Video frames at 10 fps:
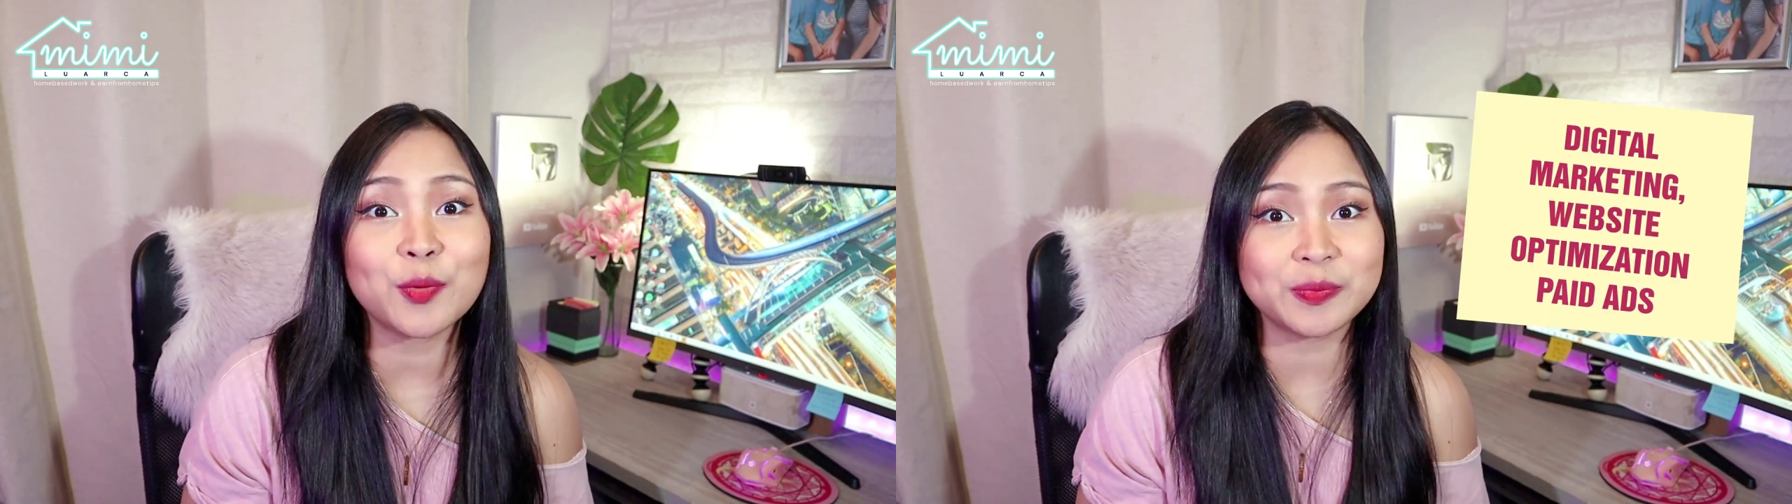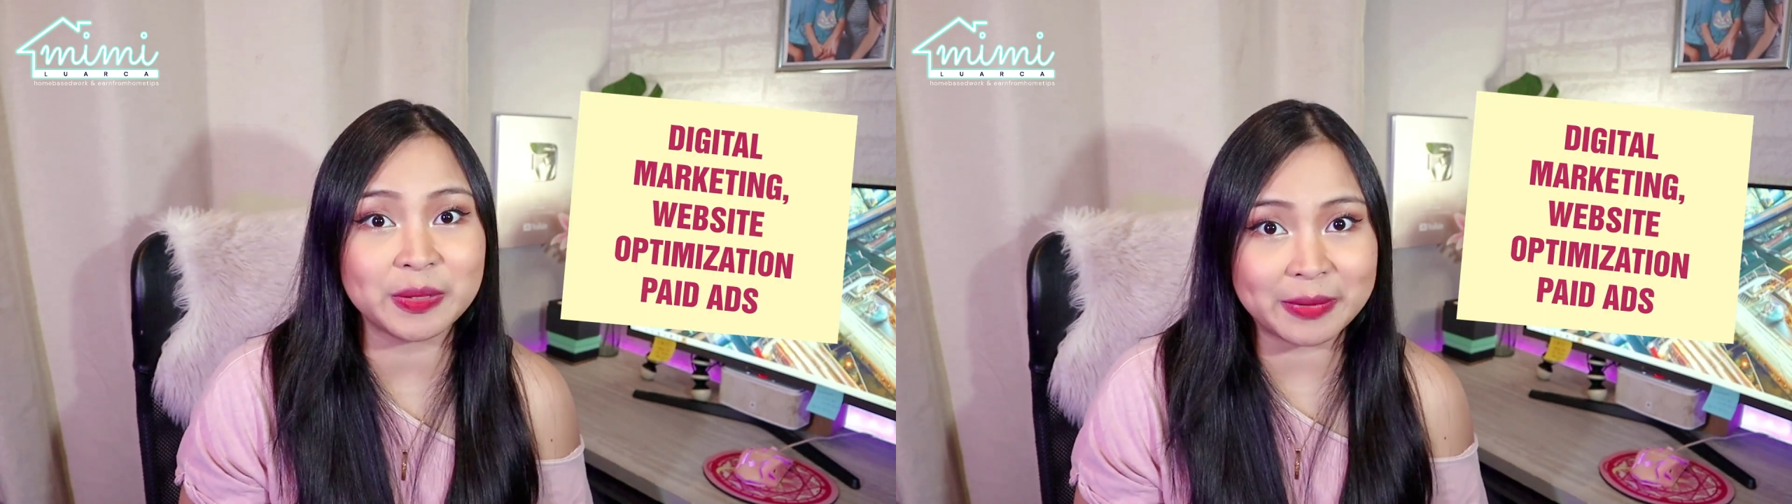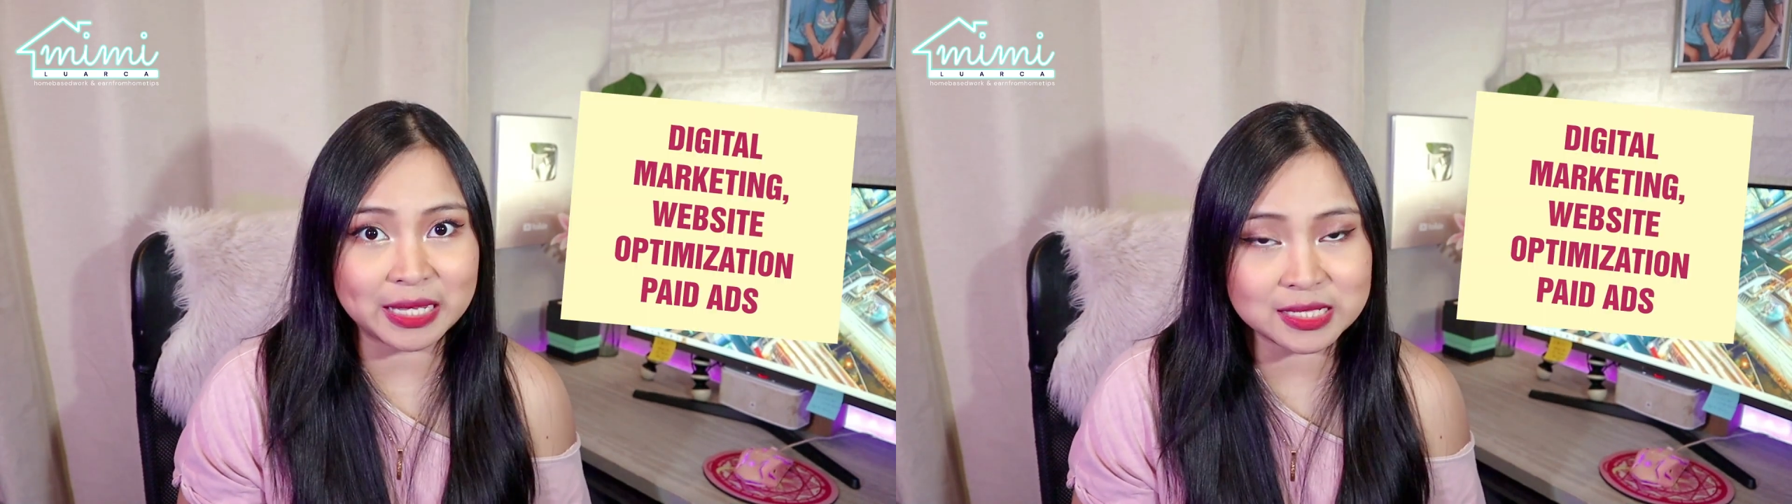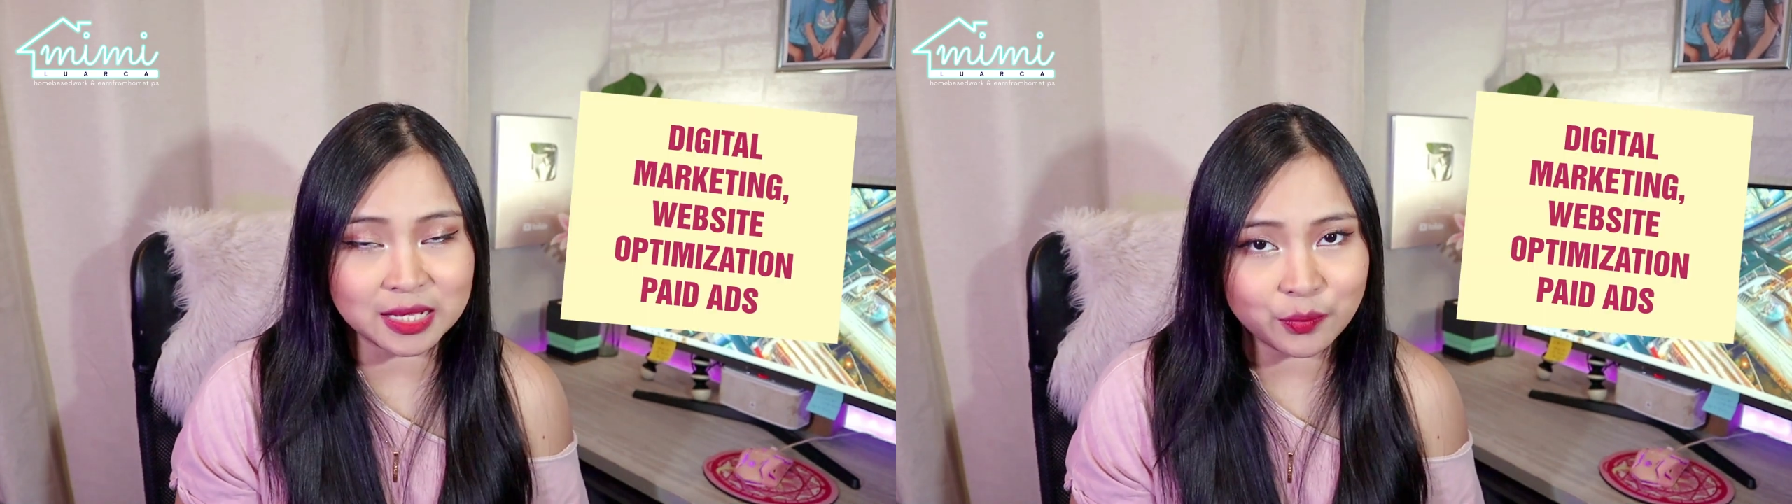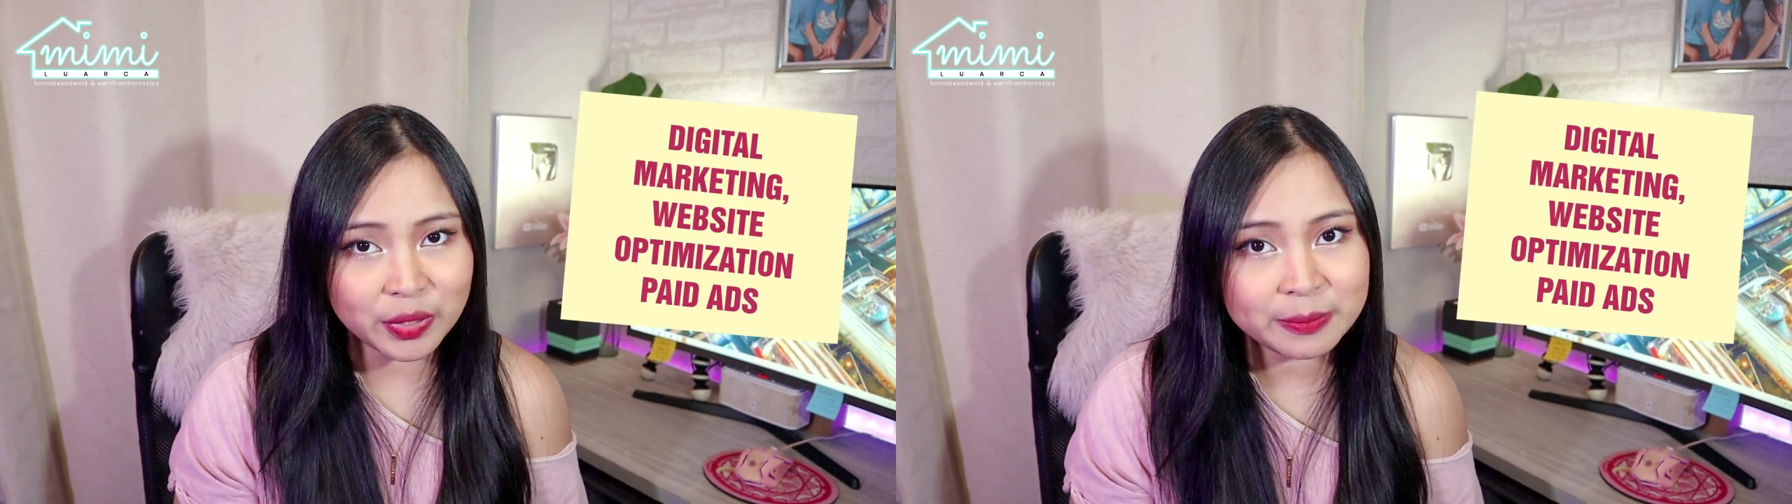
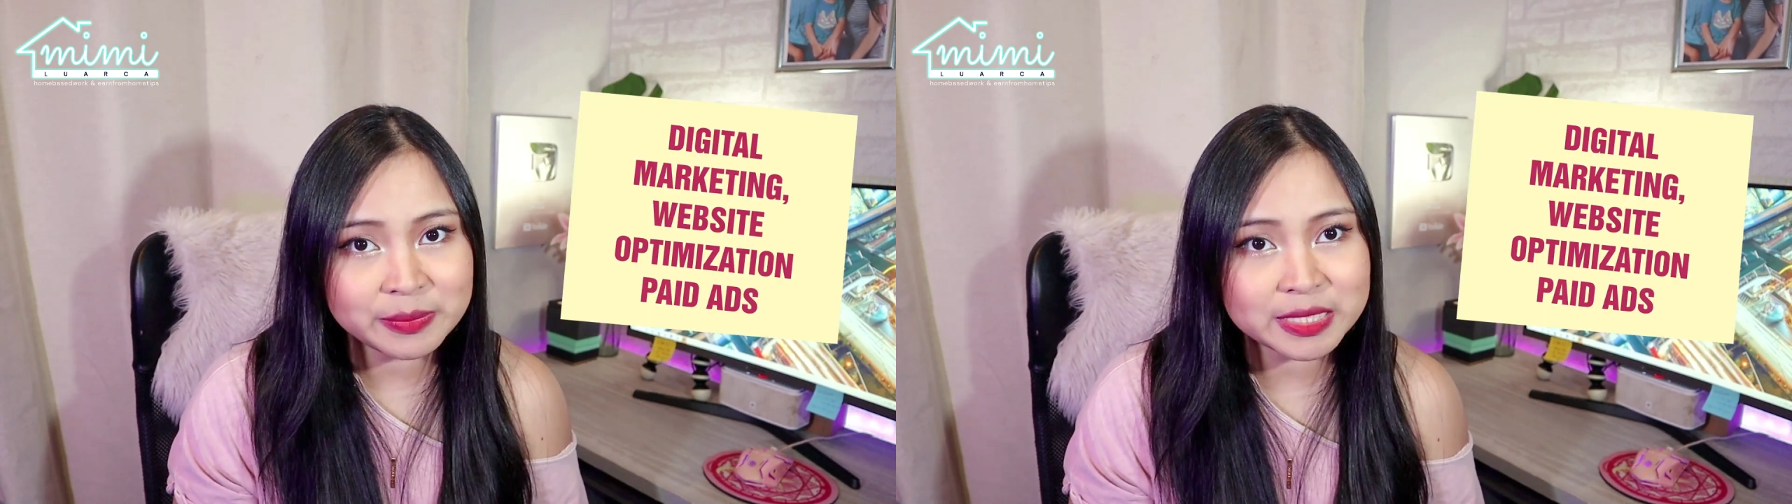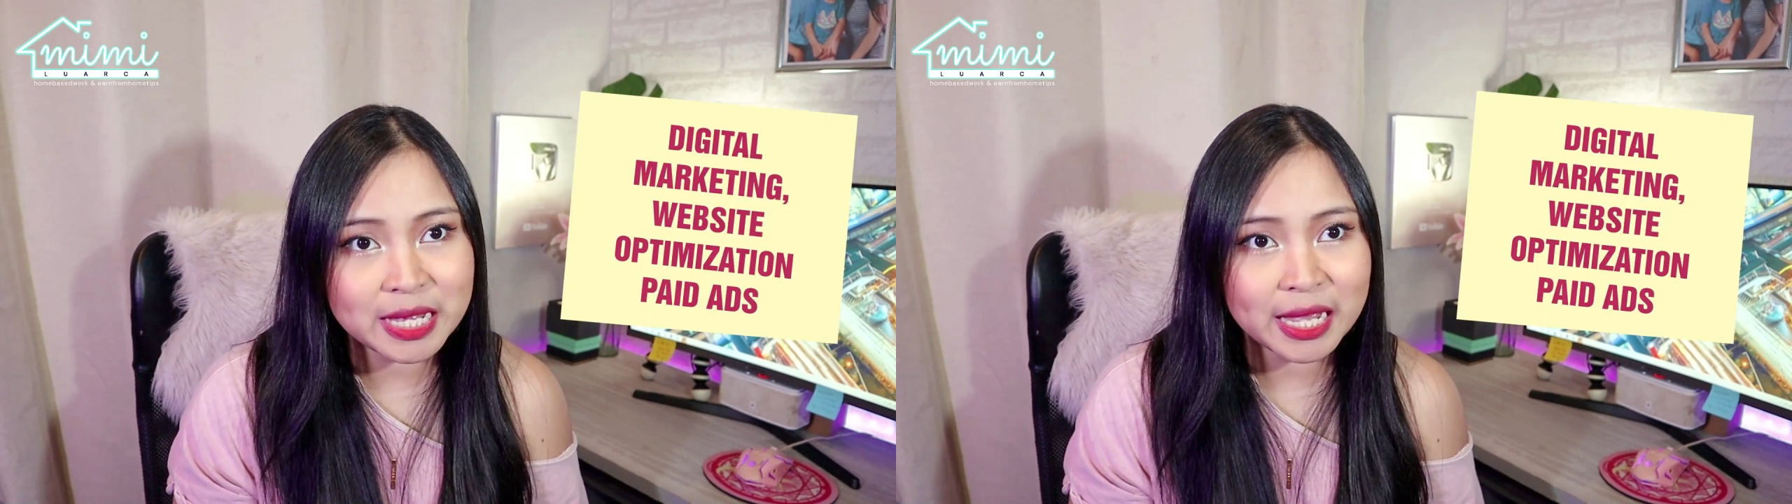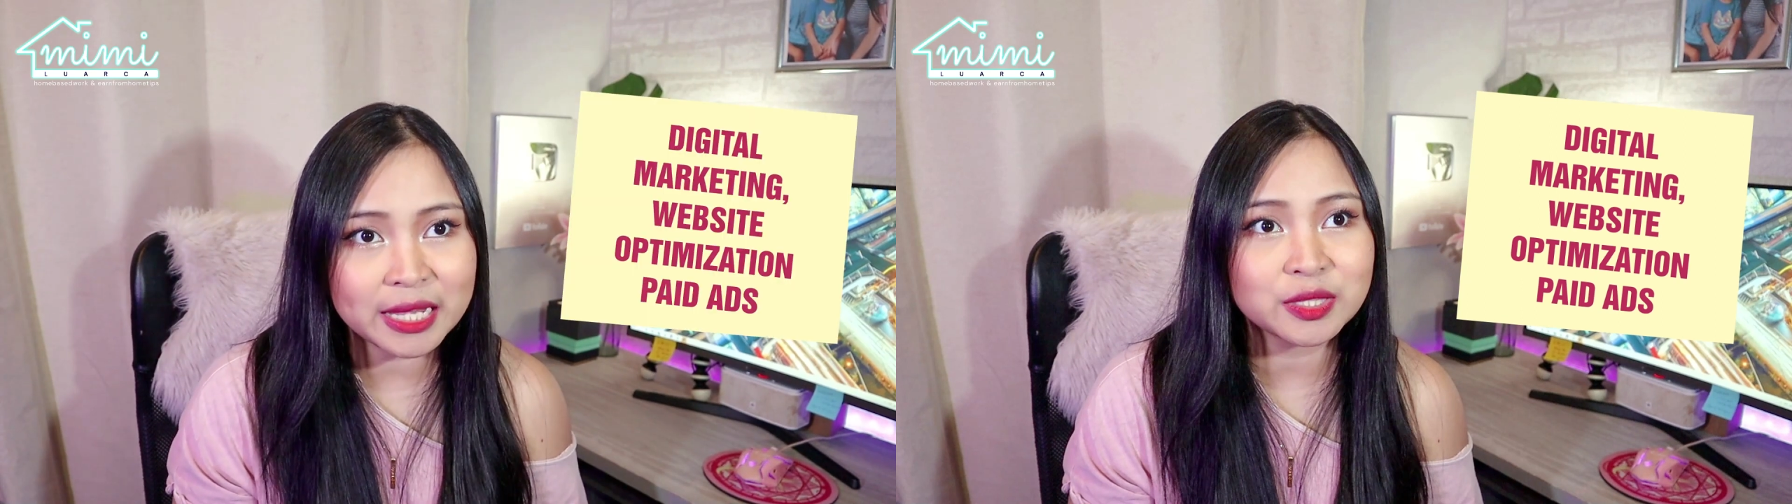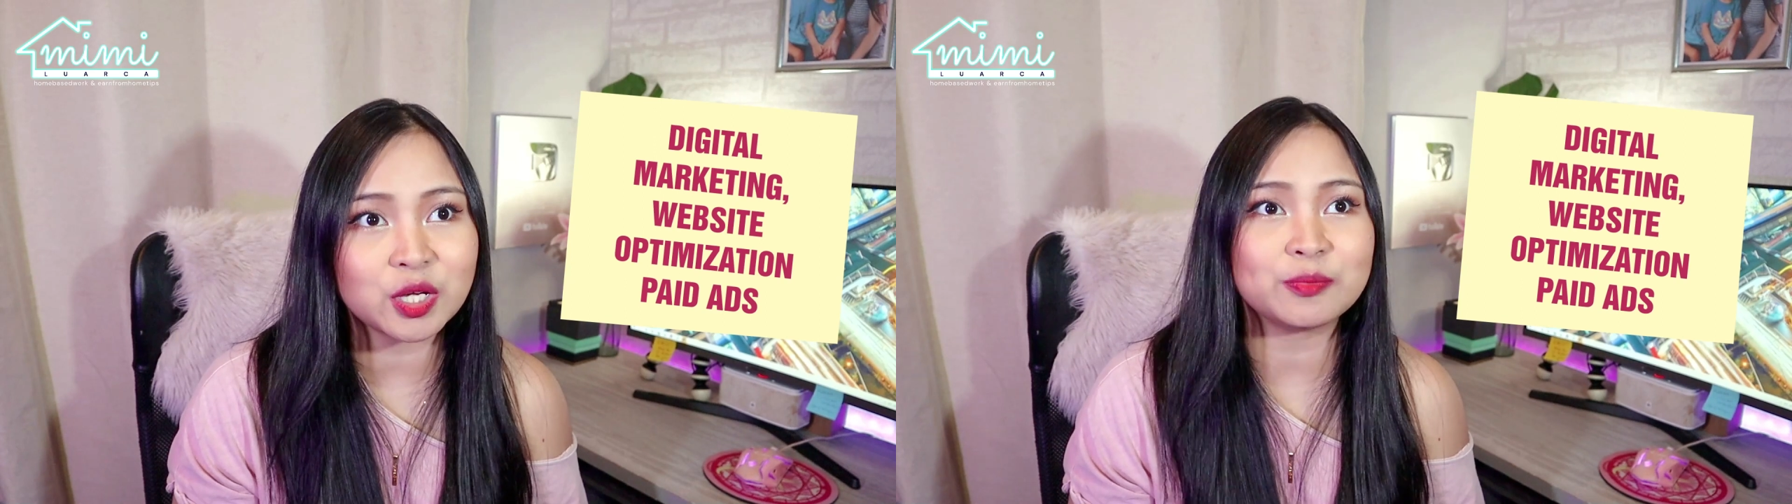optimizing website,